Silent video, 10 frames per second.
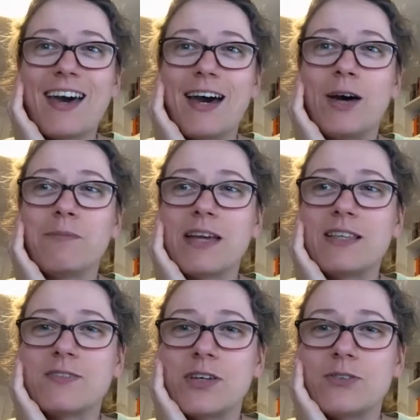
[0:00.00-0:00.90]

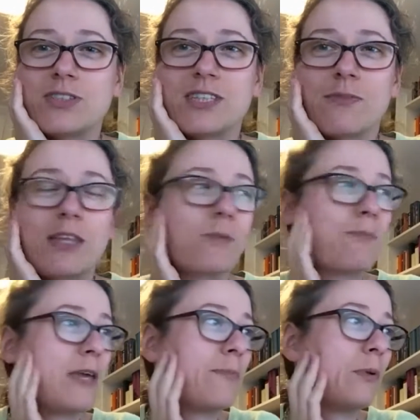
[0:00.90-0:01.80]
Interviews are something
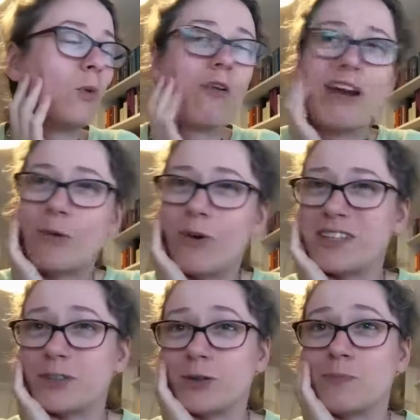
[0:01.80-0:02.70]
that people worry
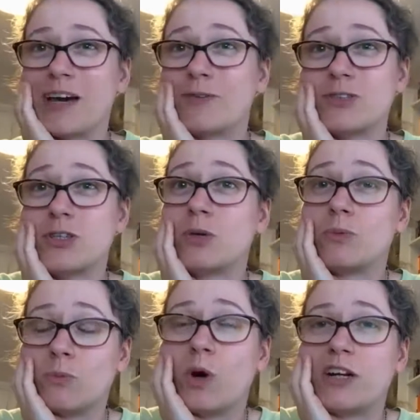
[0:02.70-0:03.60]
quite a lot about, so
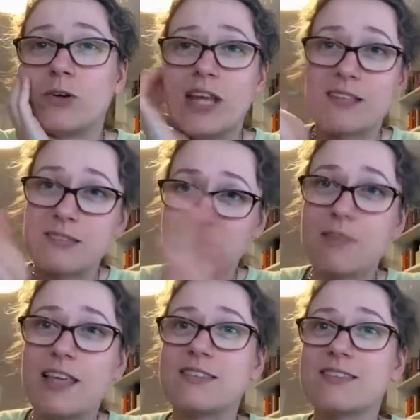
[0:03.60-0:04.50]
why not let's
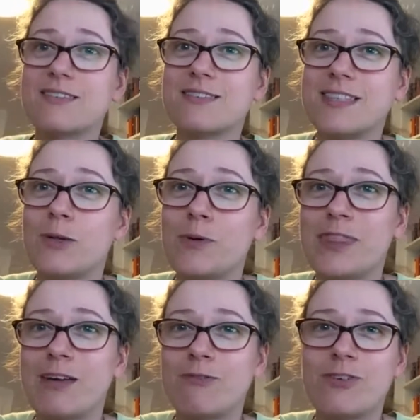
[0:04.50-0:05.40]
deal
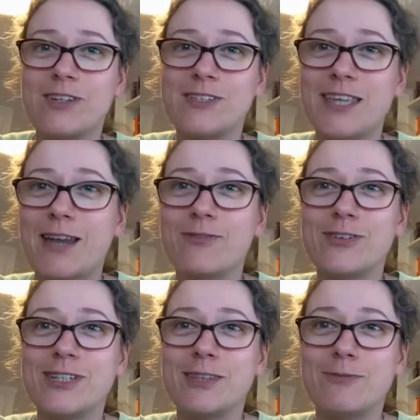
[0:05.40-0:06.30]
with that first, the
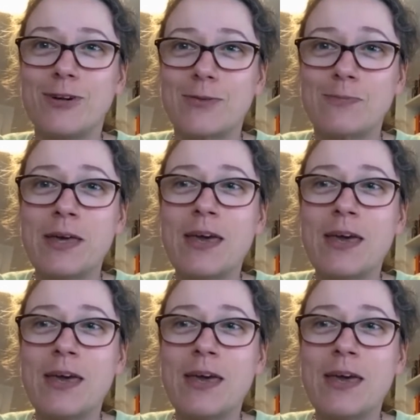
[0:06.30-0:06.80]
elephant in the room.